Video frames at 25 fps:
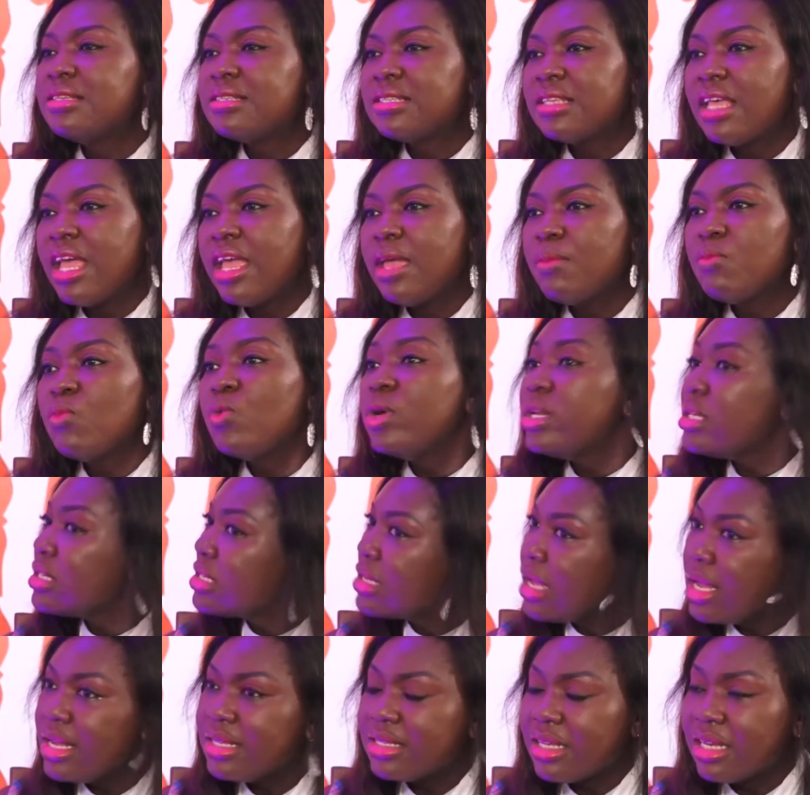same with
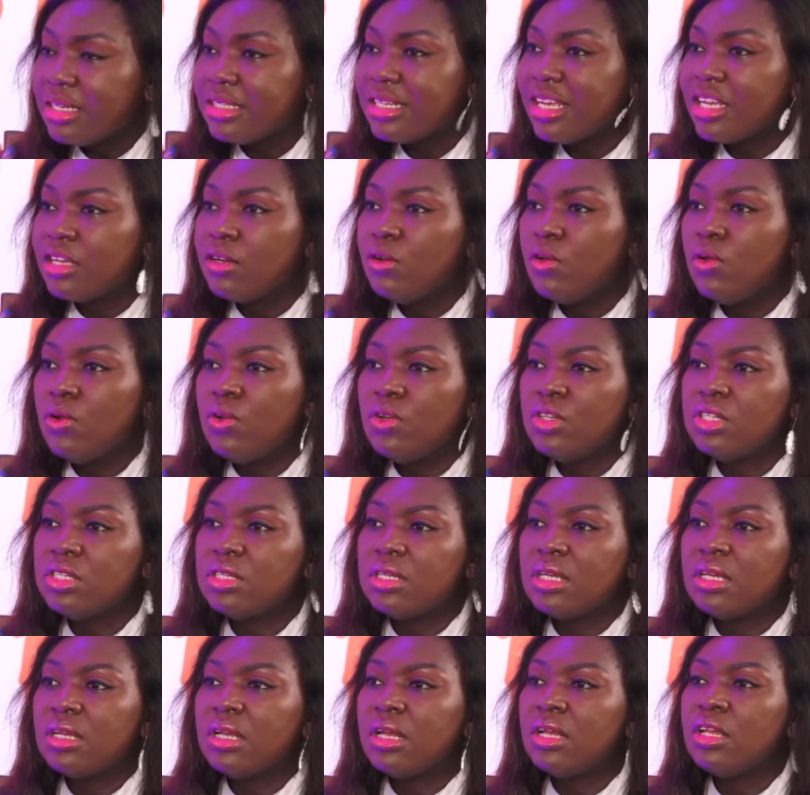science and
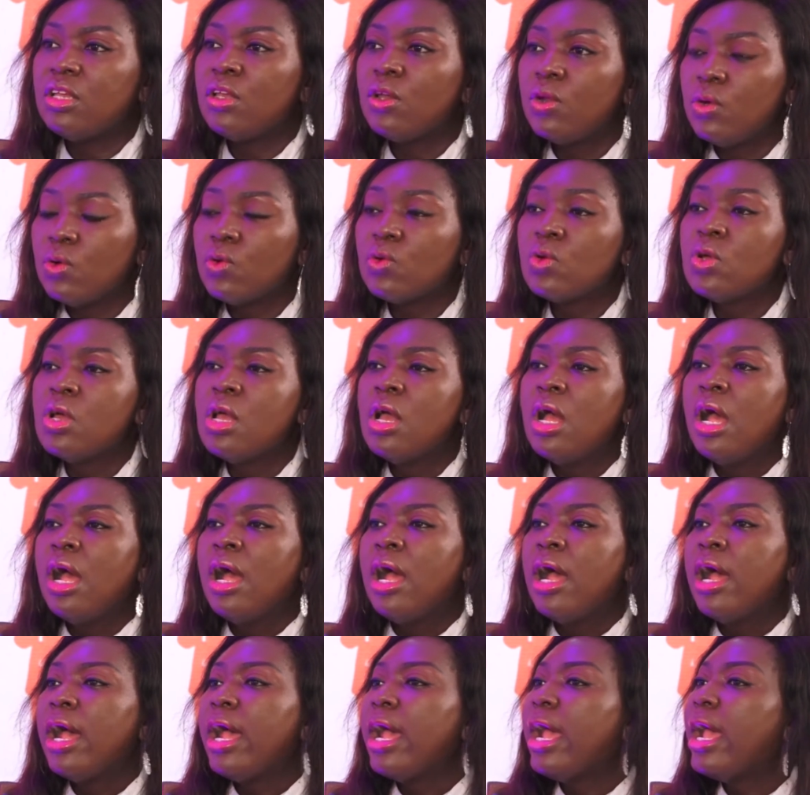technology. You know,
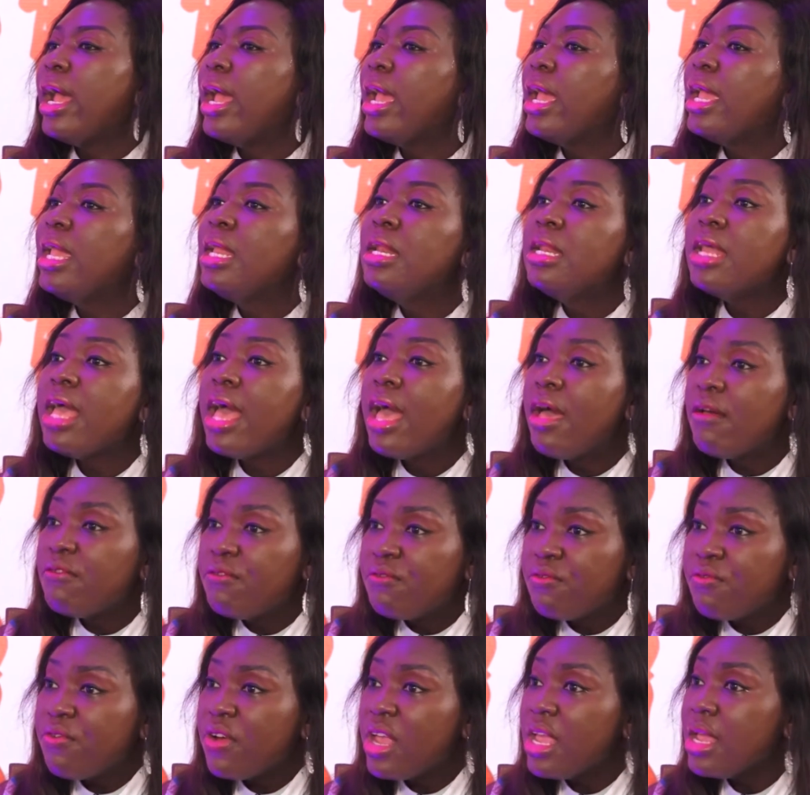in
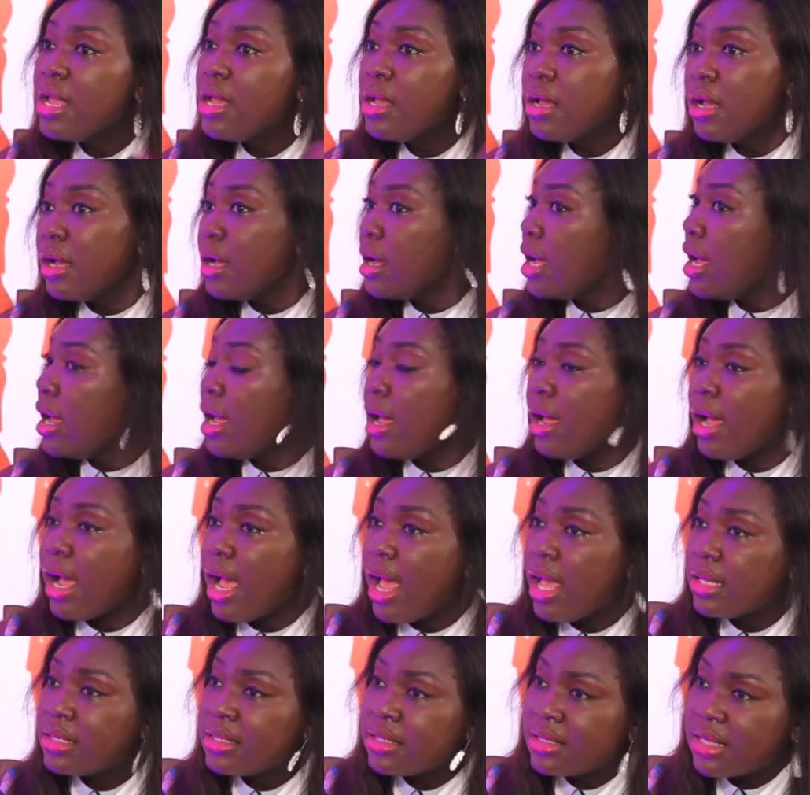every
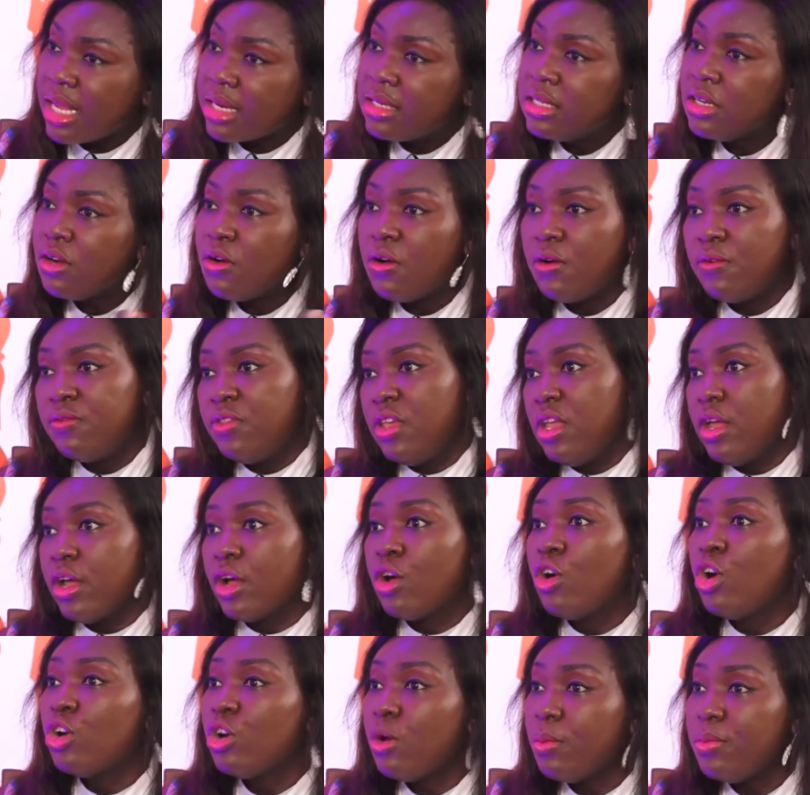sector of the
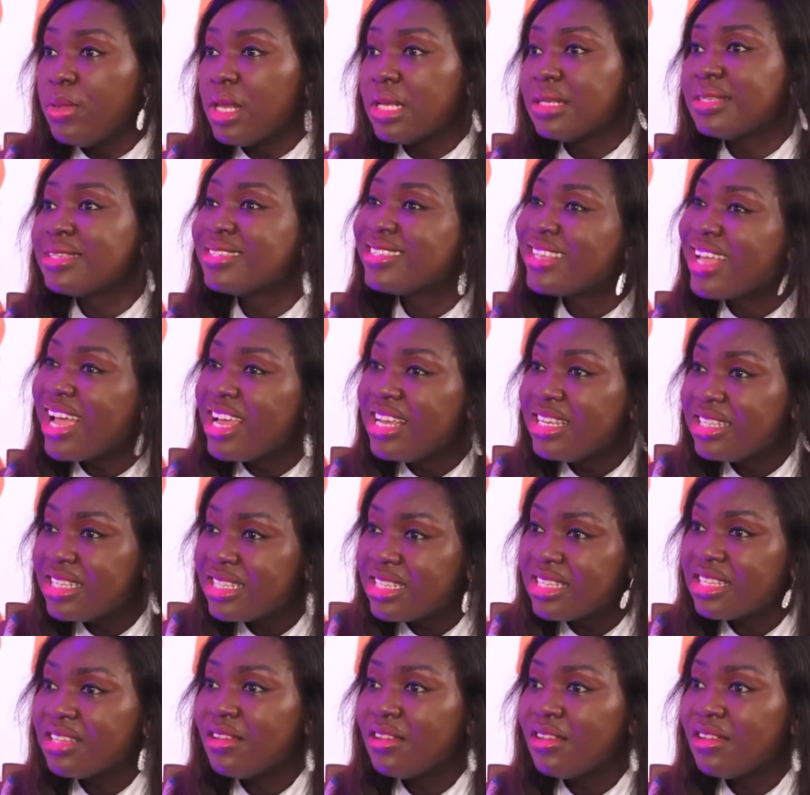economy, science